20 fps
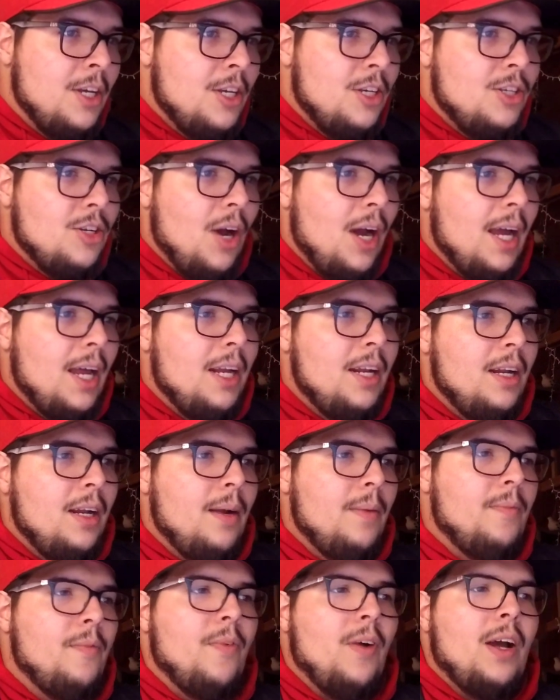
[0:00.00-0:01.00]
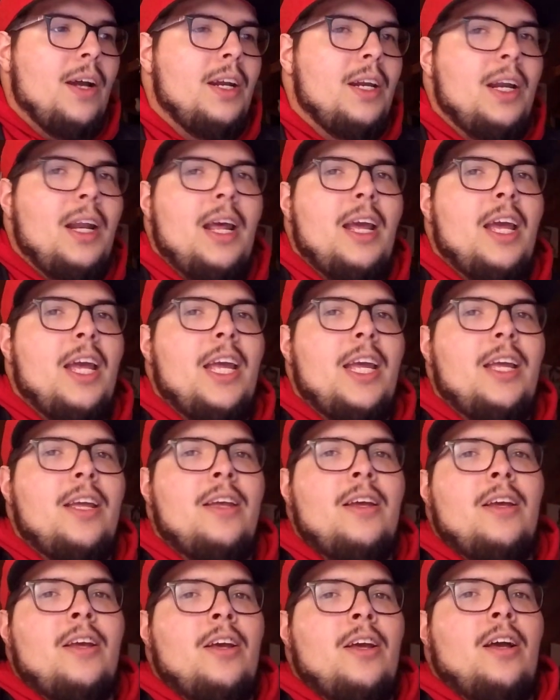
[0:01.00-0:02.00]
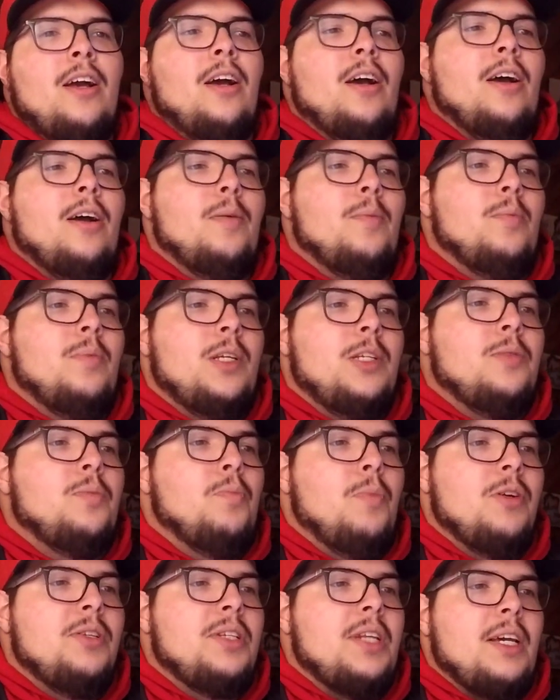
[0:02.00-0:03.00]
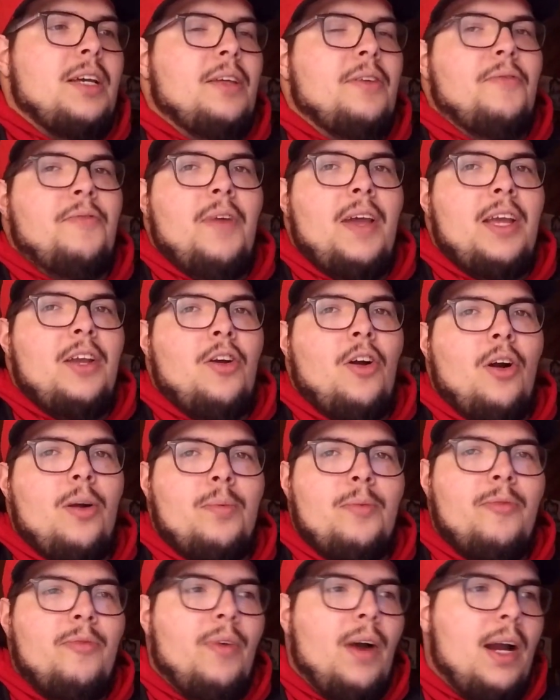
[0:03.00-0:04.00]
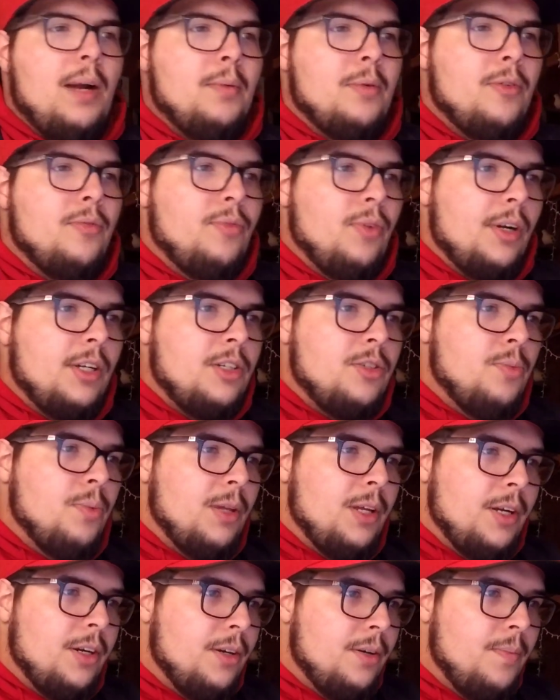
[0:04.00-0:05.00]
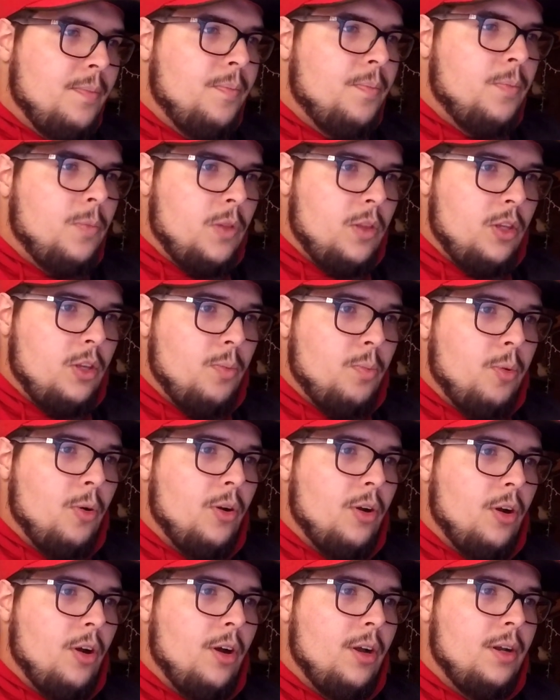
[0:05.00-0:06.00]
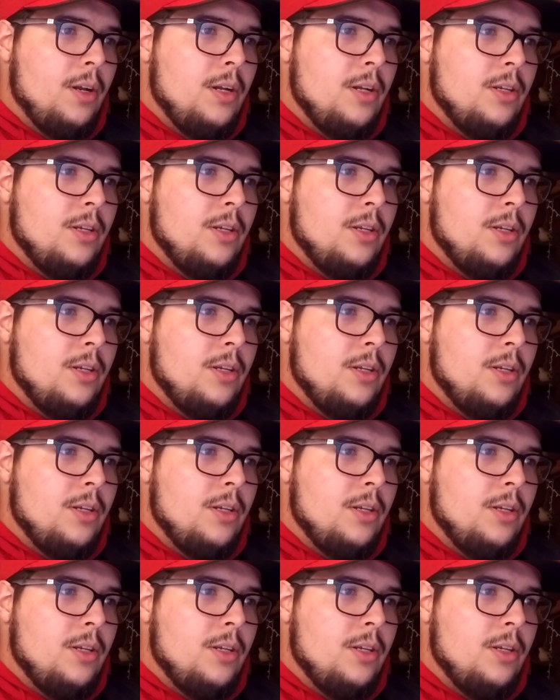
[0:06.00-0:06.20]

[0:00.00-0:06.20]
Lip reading: So I ended up finding it's most likely fake carbon fiber front splitter to put on.